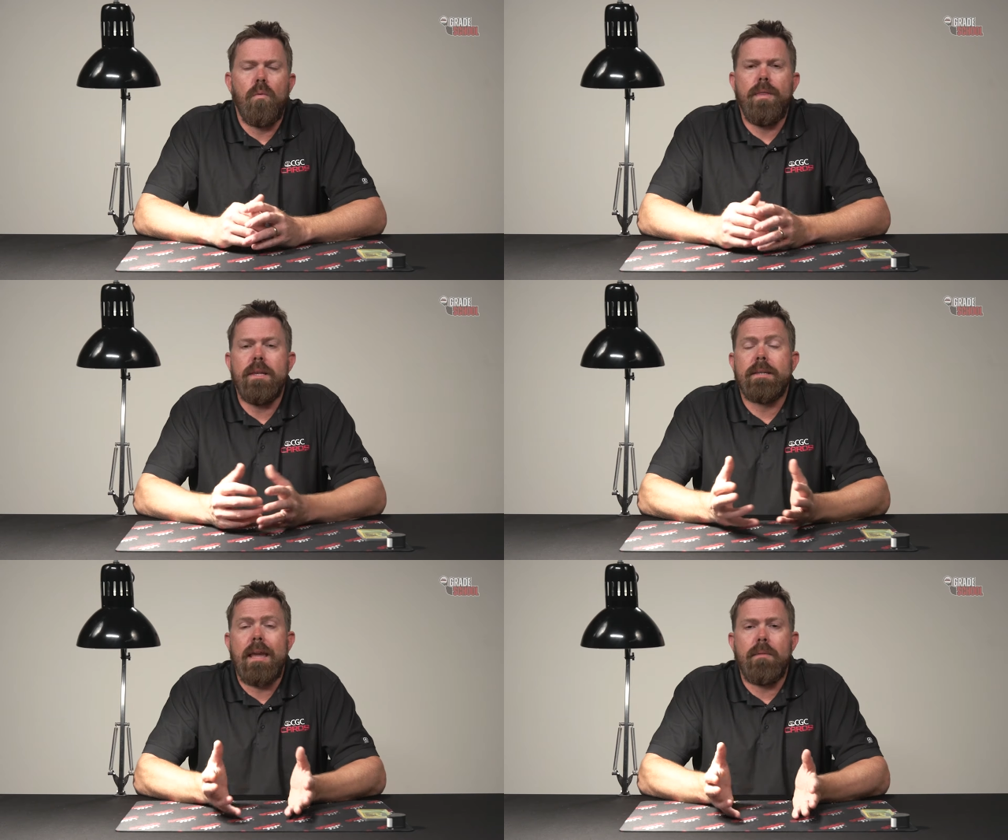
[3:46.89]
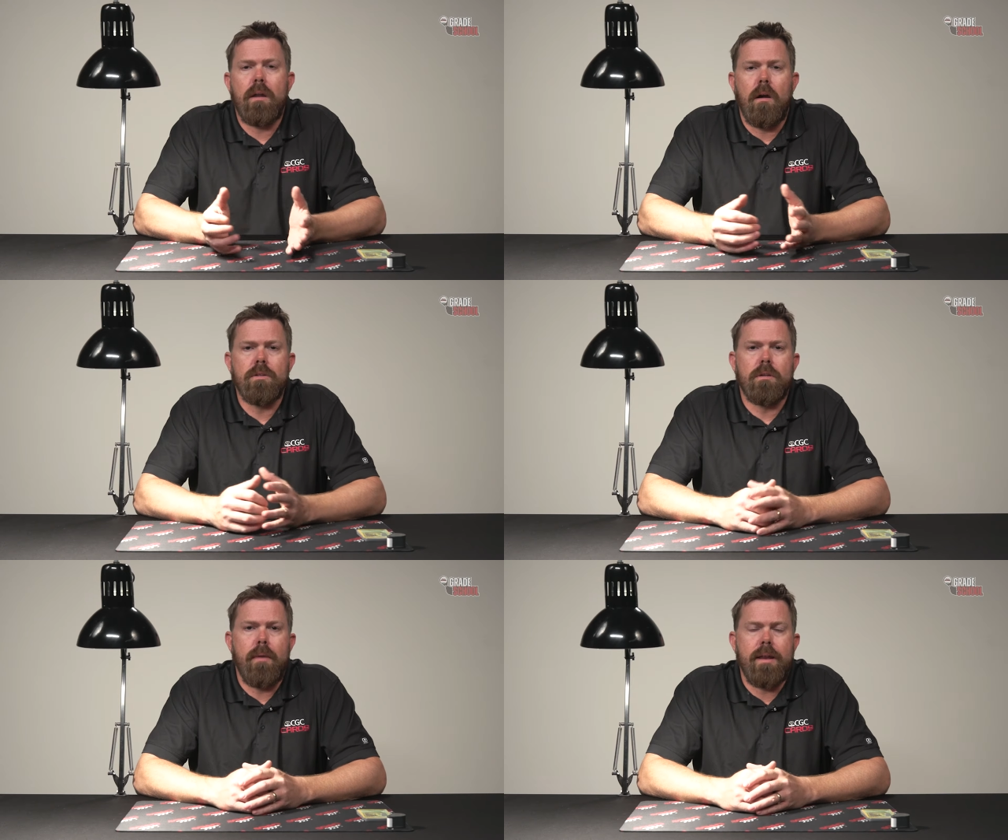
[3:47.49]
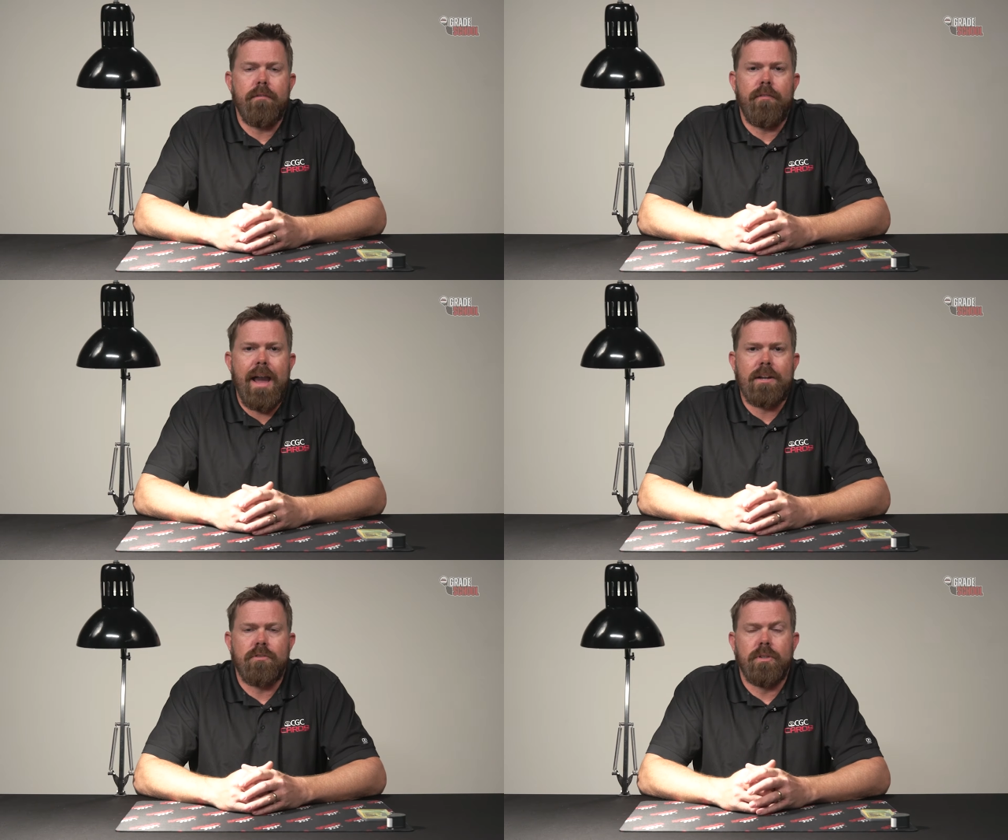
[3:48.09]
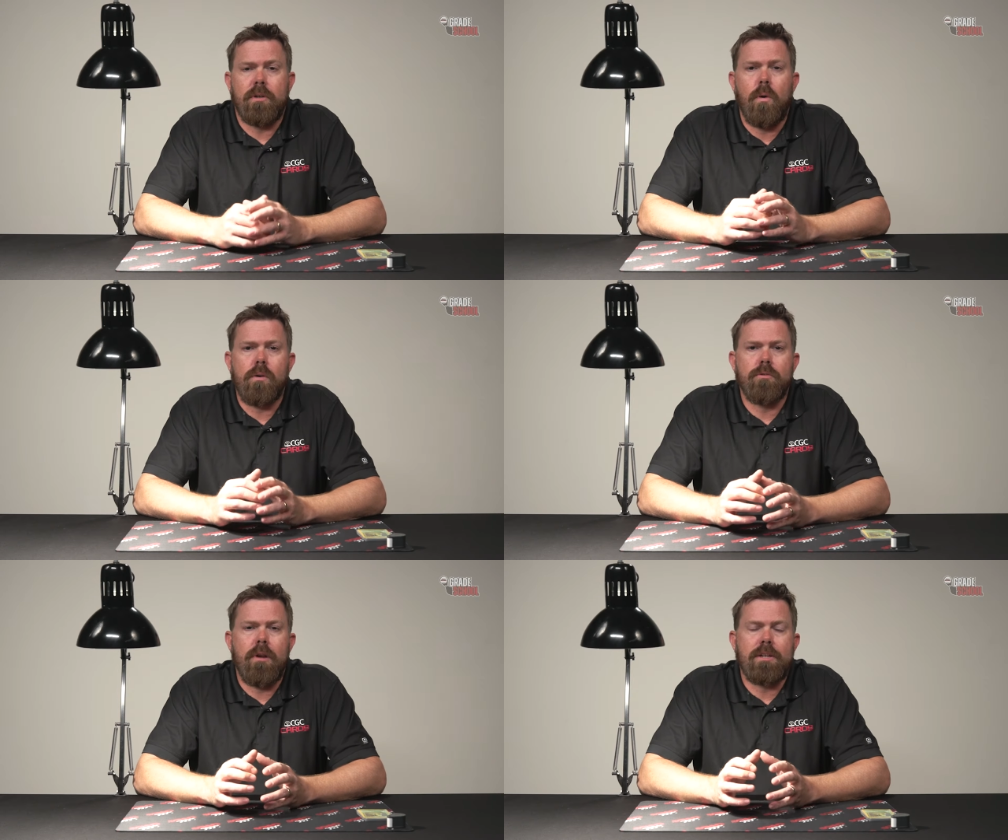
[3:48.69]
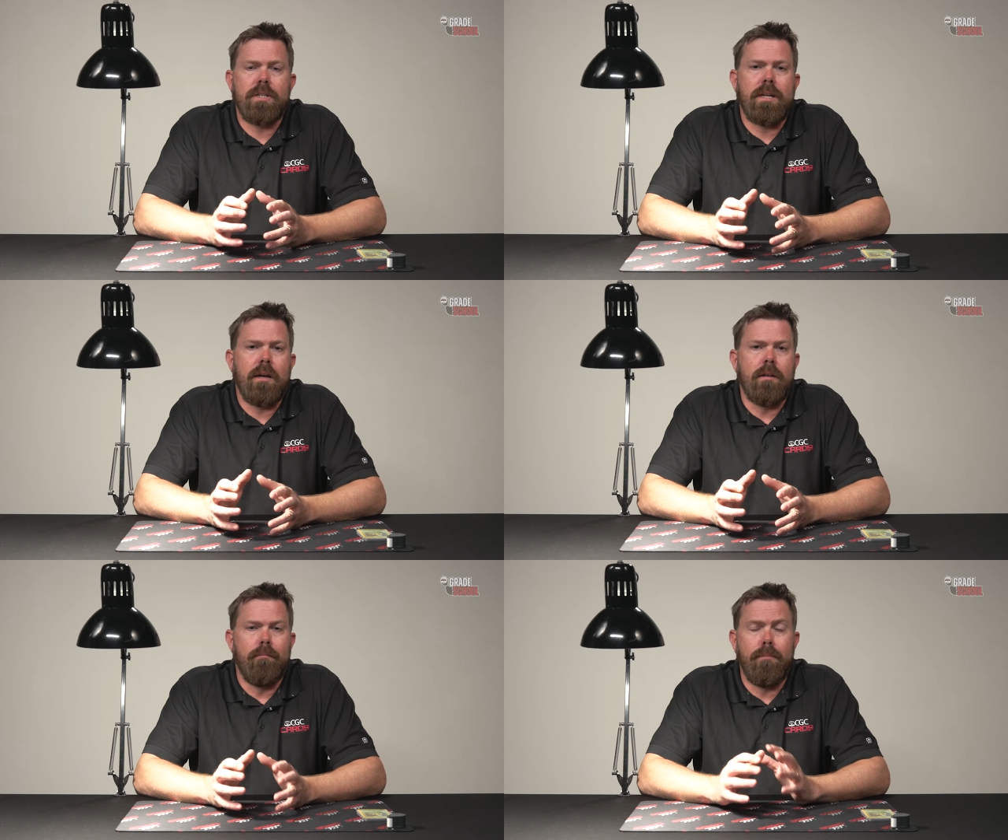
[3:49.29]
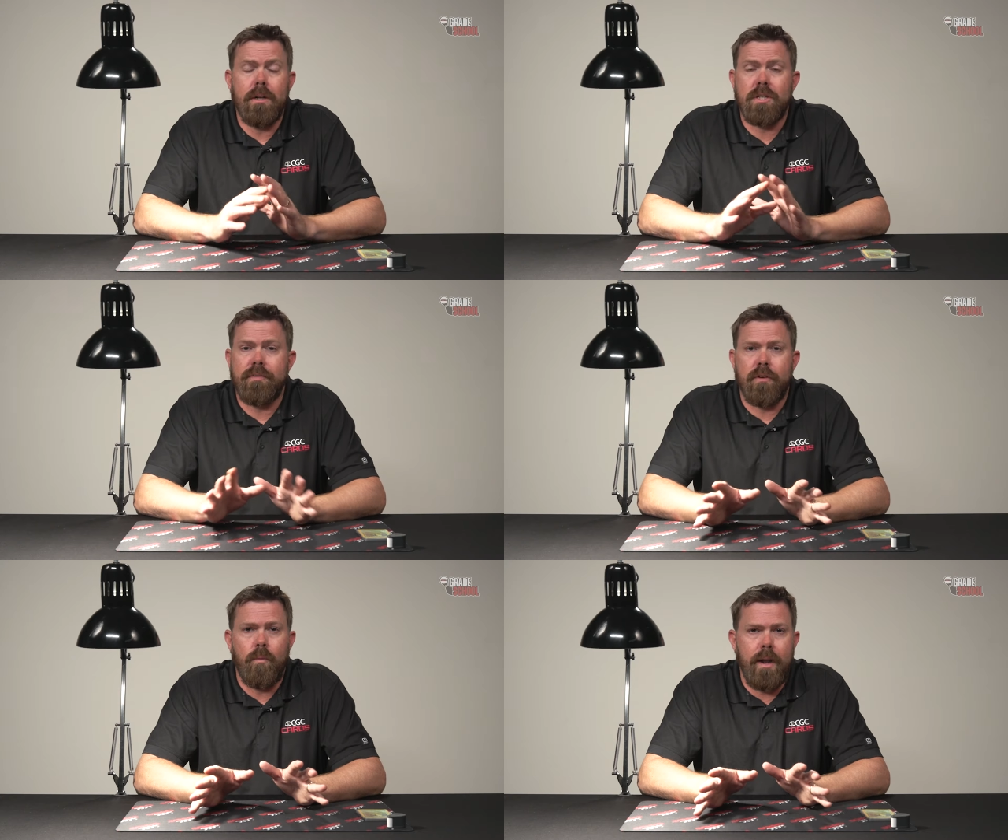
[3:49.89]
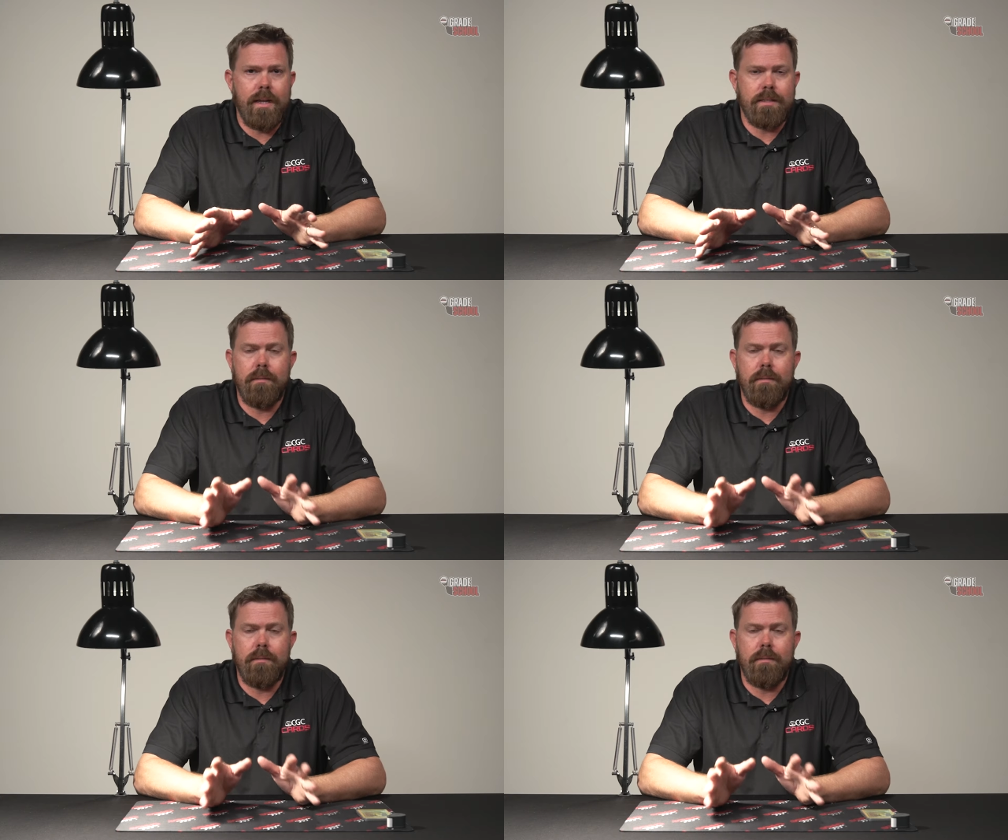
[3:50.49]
When these gaming cards are manufactured, the corners are actually cut in a bunch of different ways.